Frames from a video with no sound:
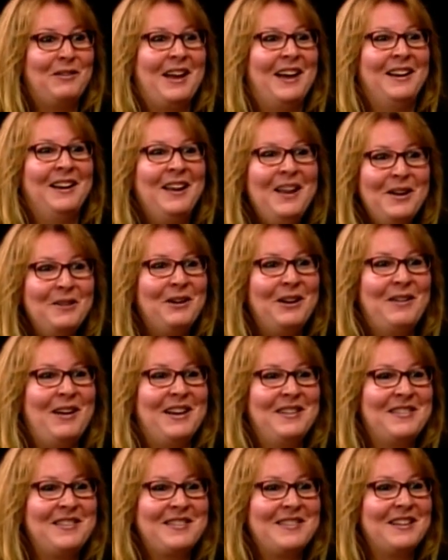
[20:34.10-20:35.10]
had, we've
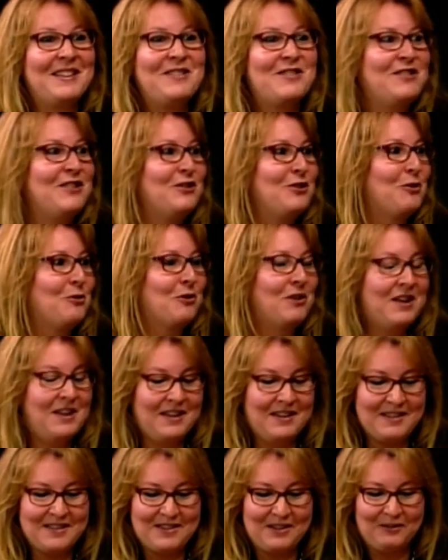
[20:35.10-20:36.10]
had 60
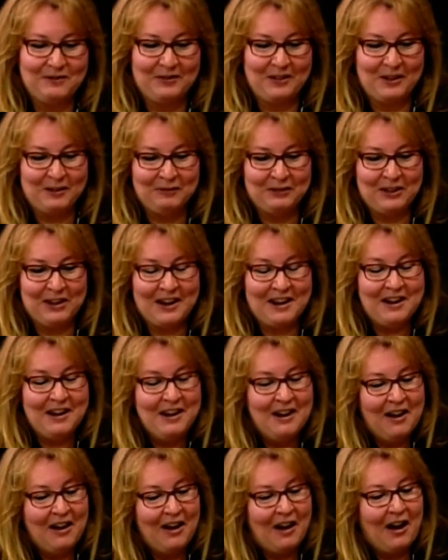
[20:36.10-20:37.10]
degrees of, of late.
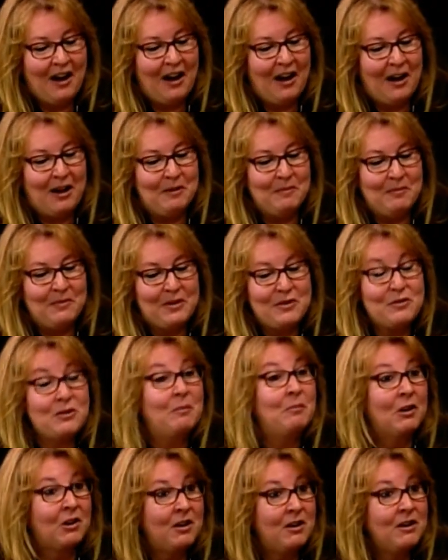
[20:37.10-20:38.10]
Um,
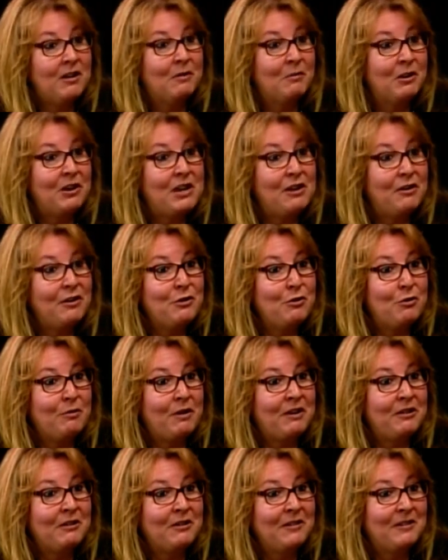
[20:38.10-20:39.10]
so Marquita, Marquita, are you a
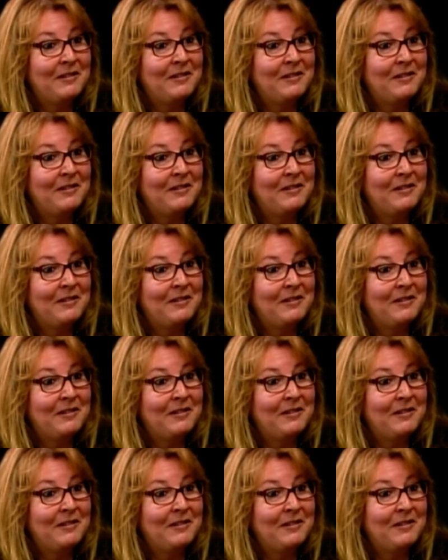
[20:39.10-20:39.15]
runner?